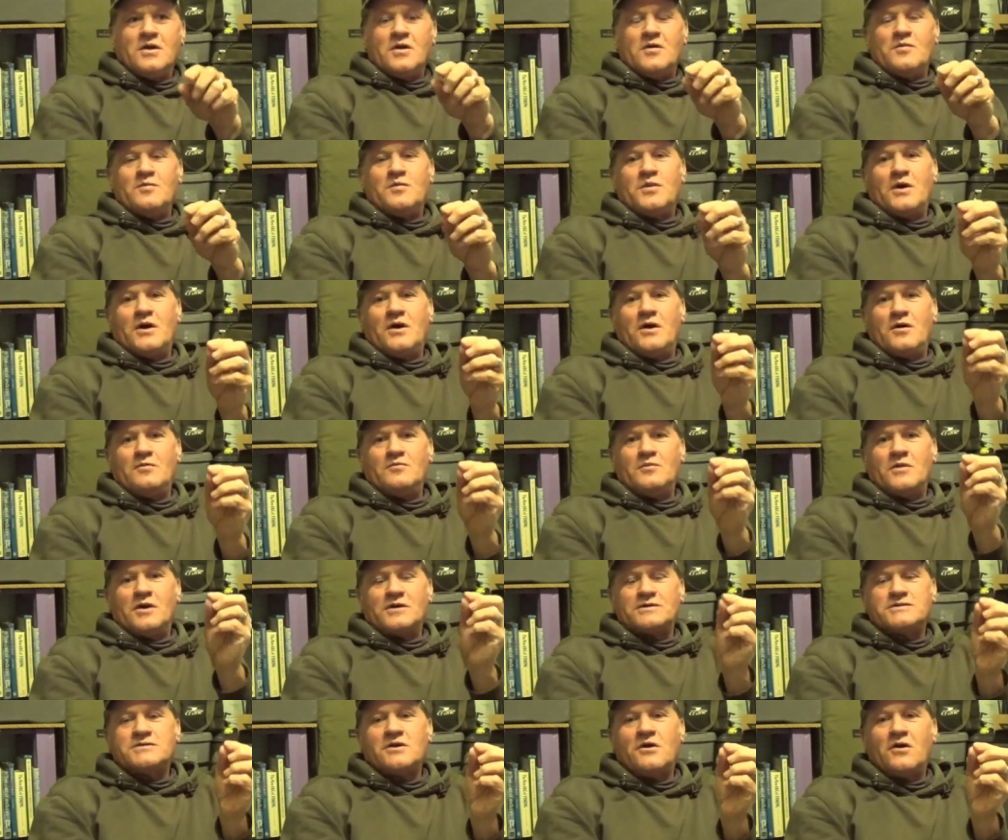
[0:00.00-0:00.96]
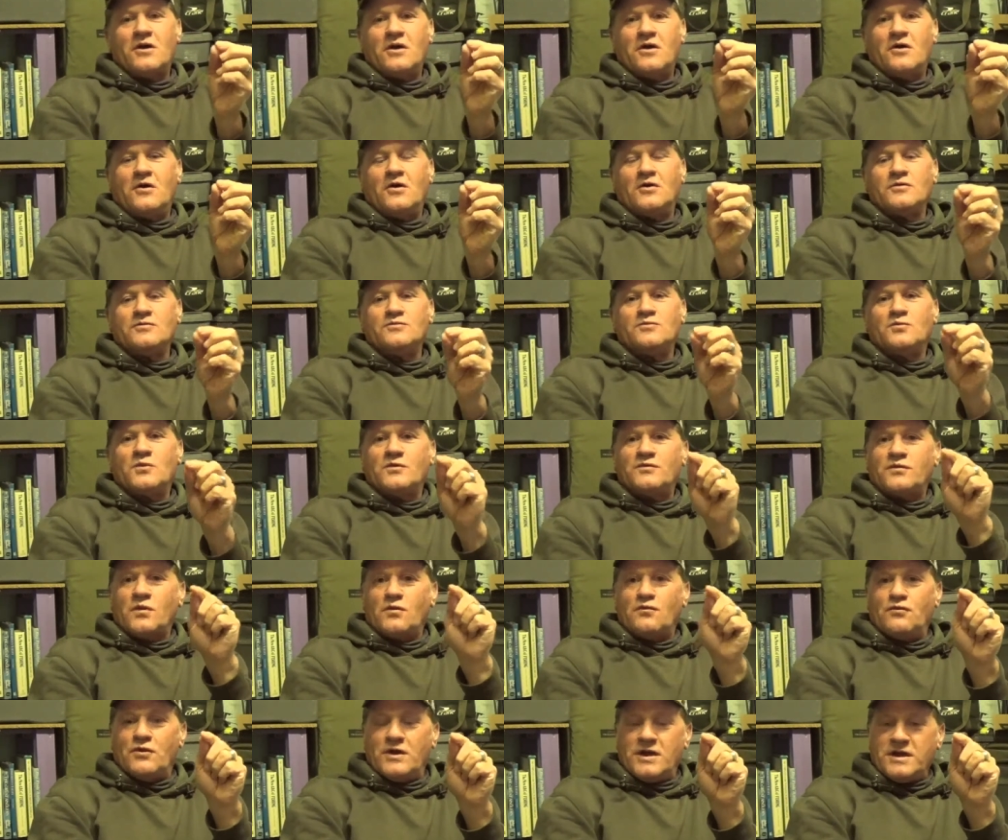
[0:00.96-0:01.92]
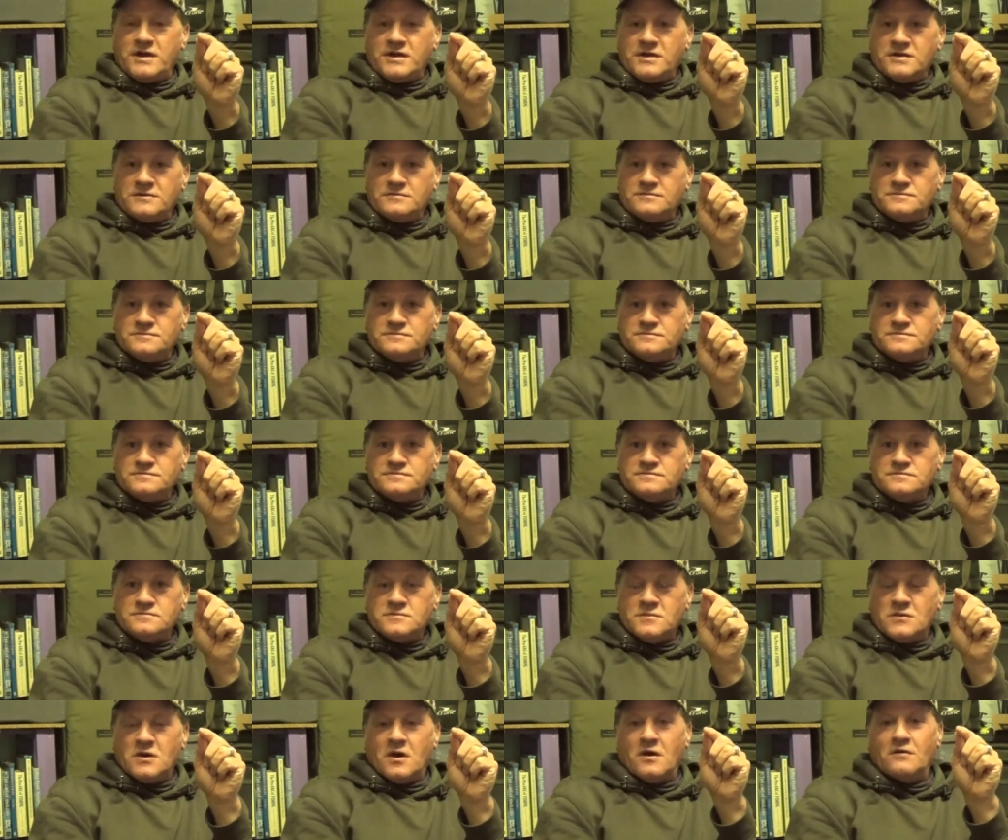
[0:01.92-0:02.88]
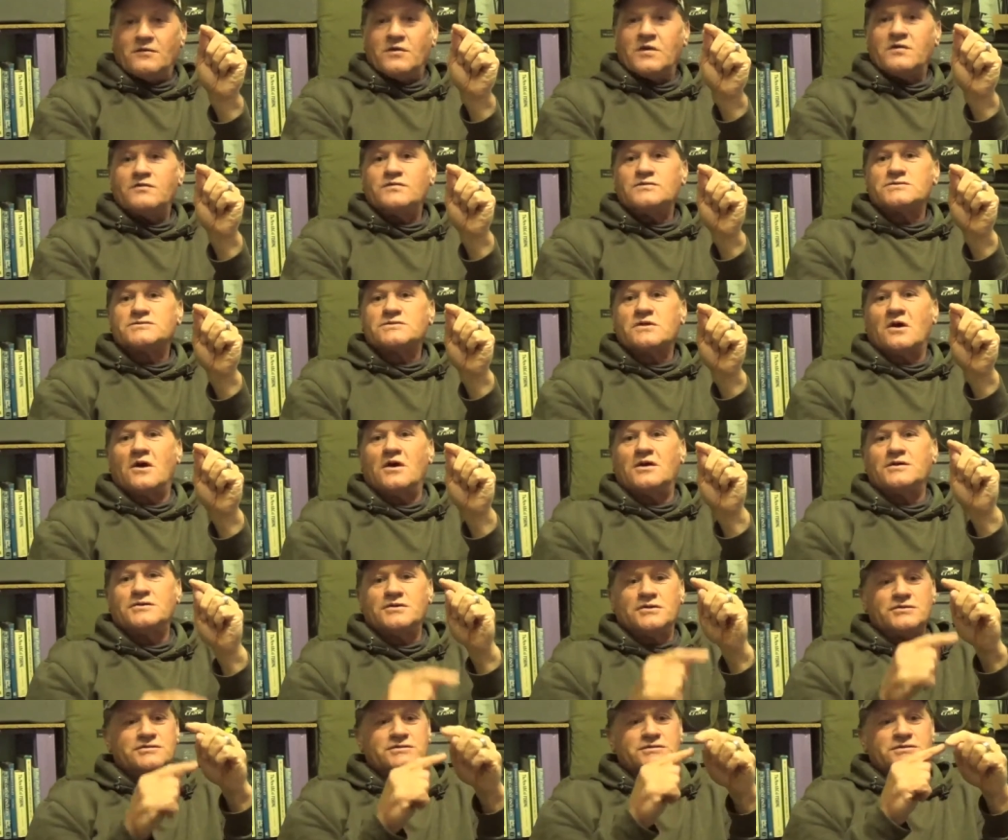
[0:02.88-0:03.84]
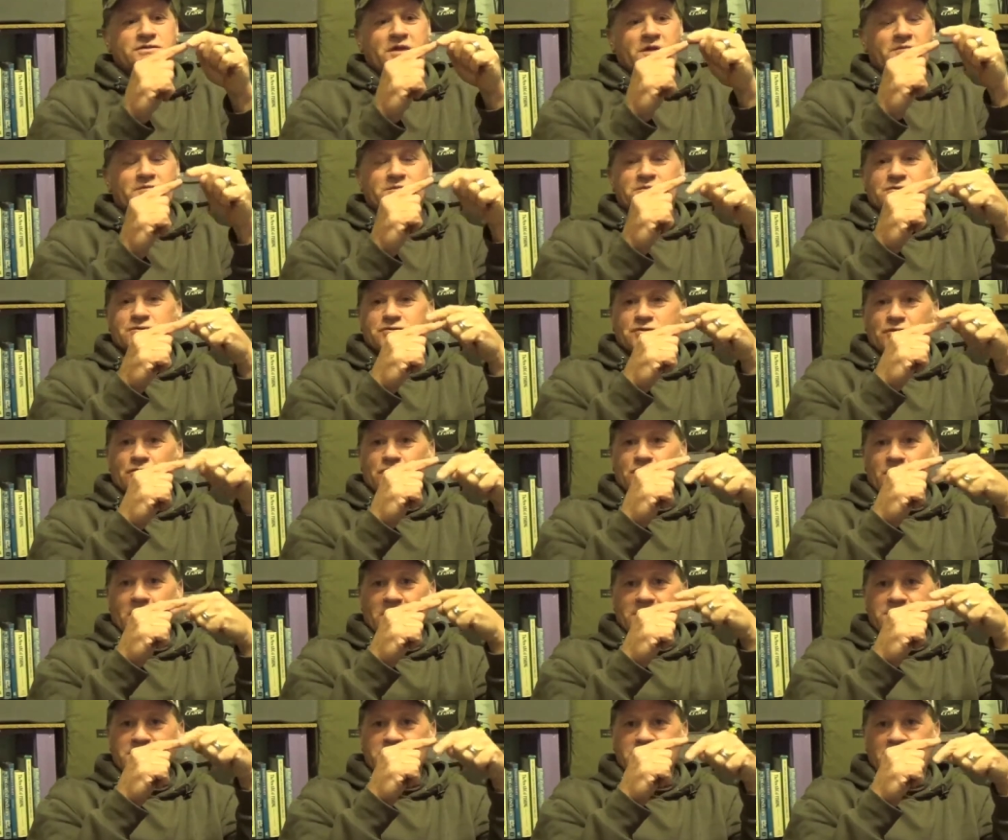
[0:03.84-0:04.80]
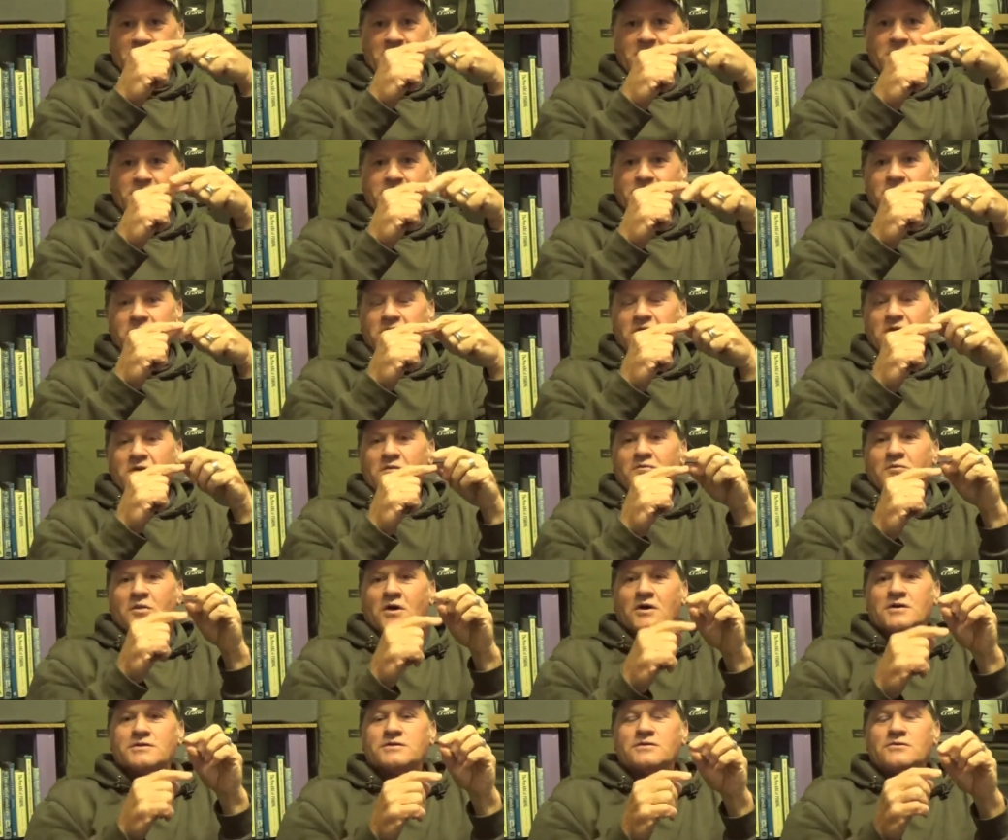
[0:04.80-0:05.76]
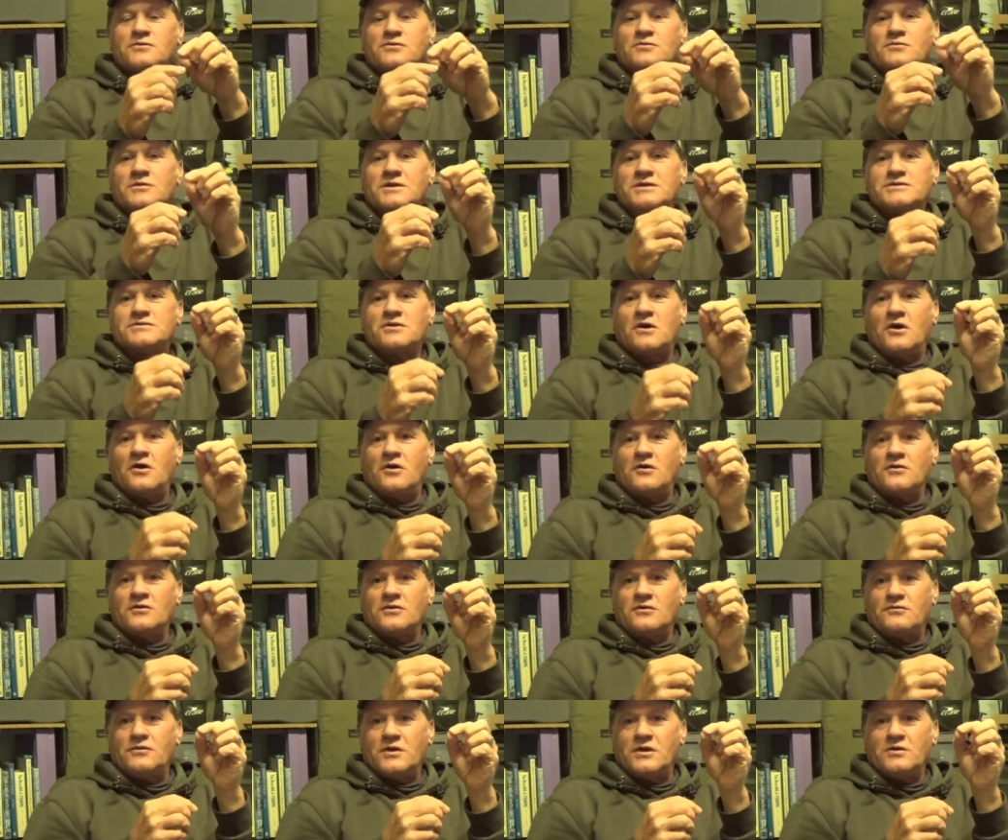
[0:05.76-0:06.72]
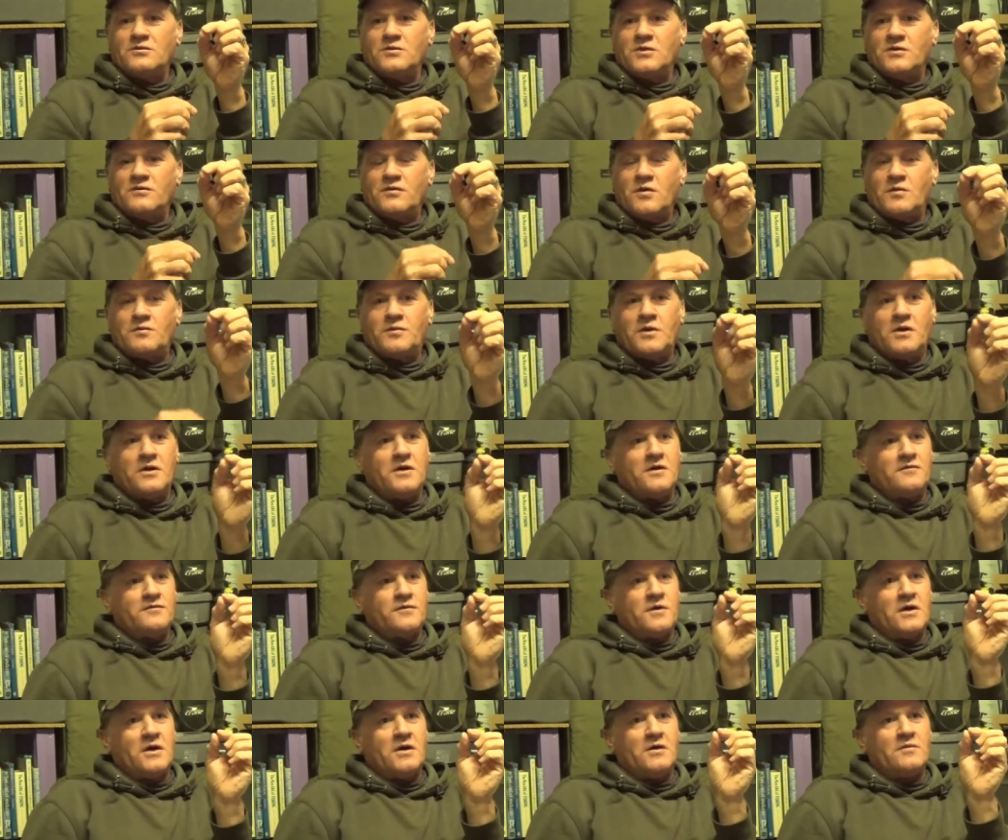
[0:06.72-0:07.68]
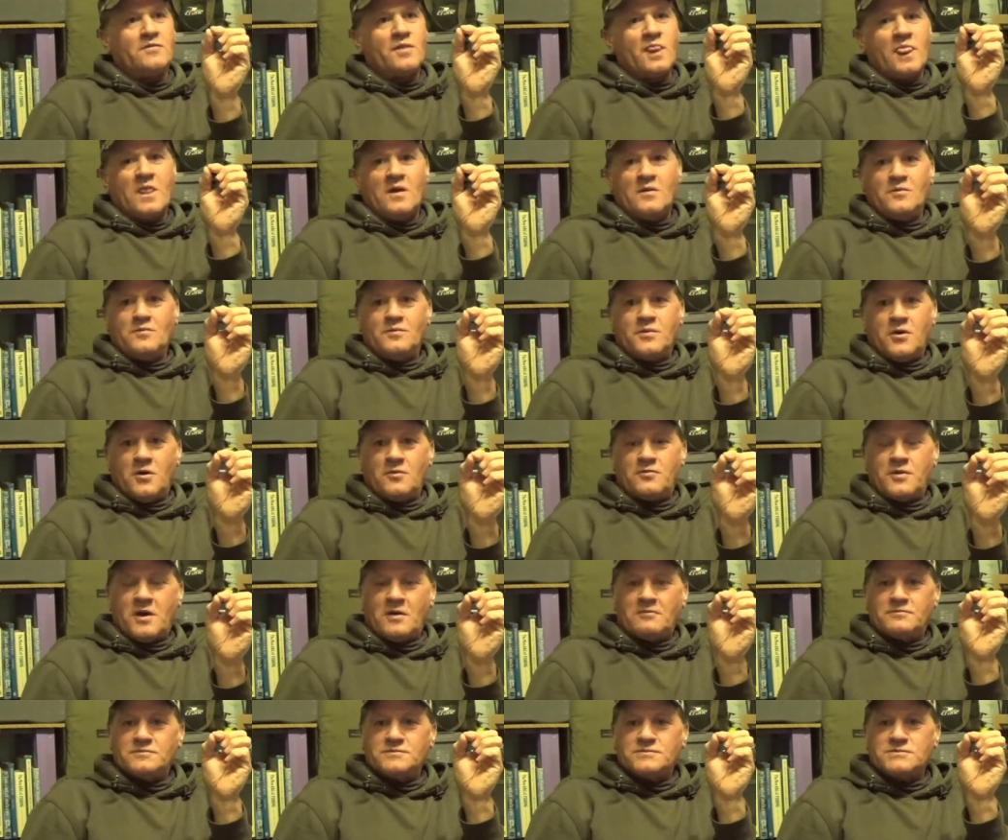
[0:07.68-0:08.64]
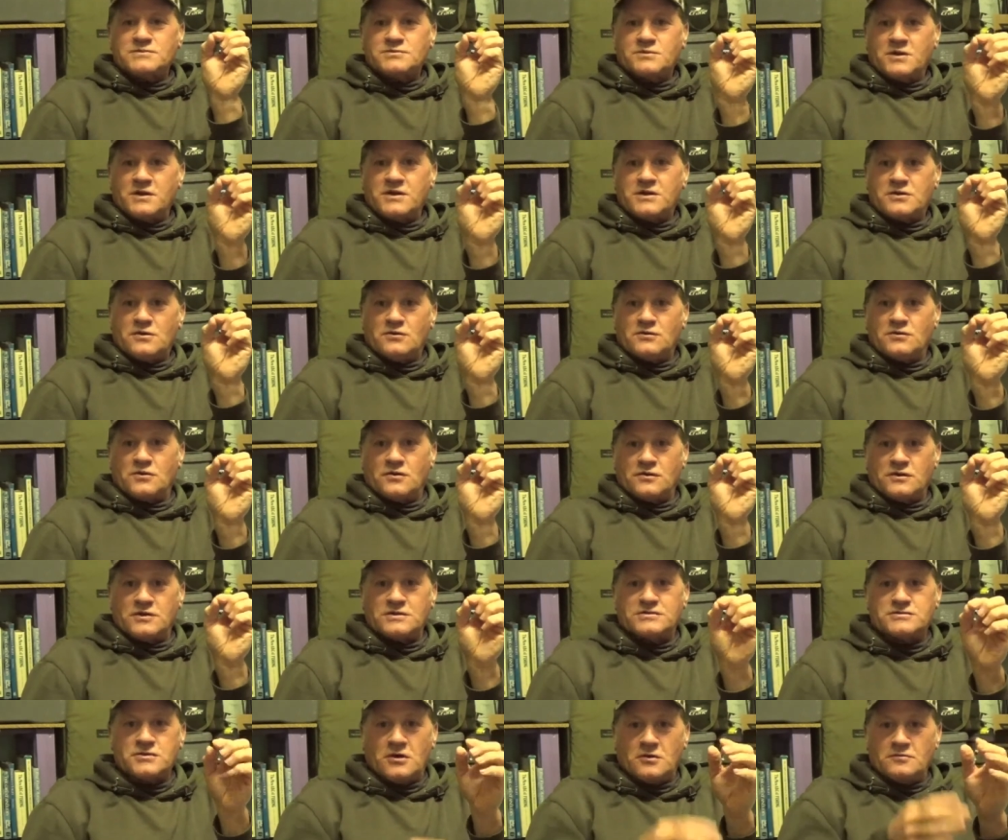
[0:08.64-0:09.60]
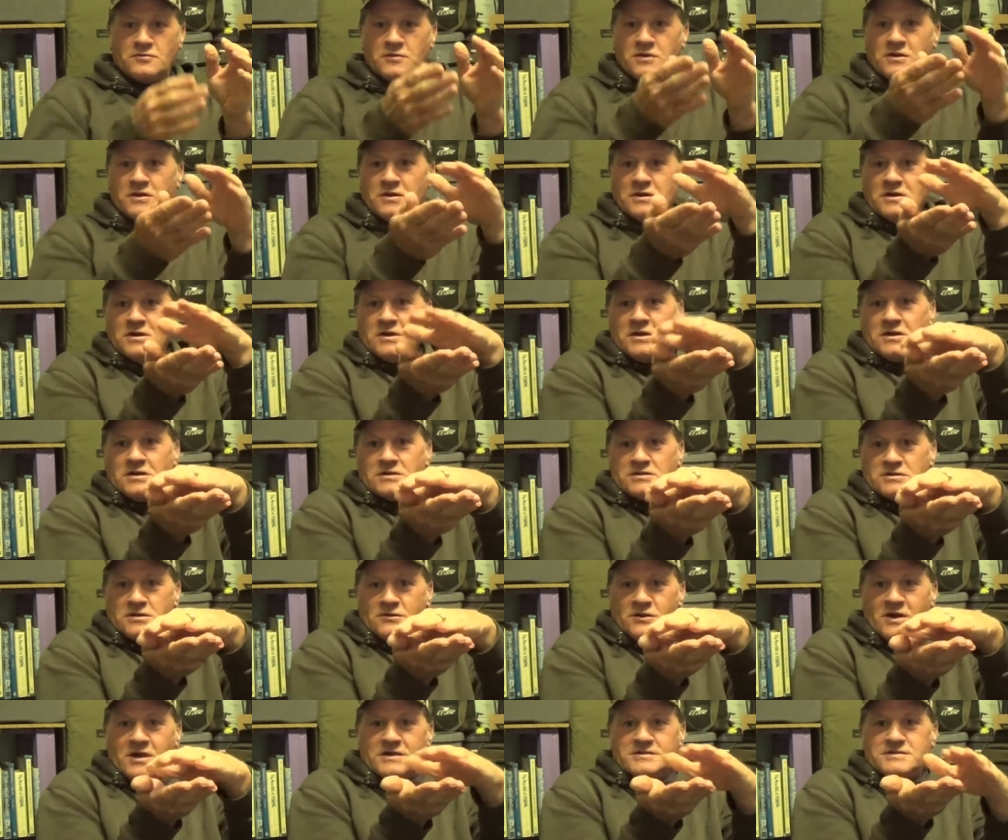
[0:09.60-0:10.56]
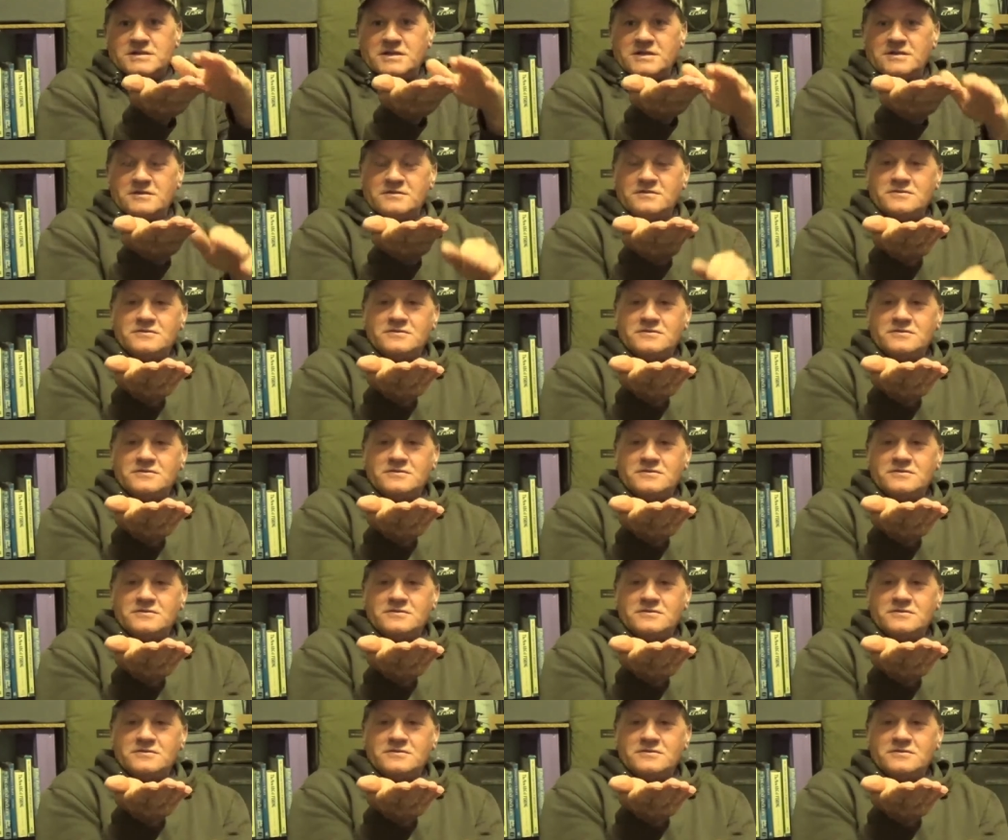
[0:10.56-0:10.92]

but I tie it on with a ring. I've even started using them screw ones now, but I normally tie it on a ring with a bit of a pop-up sweet corn on the top. So as it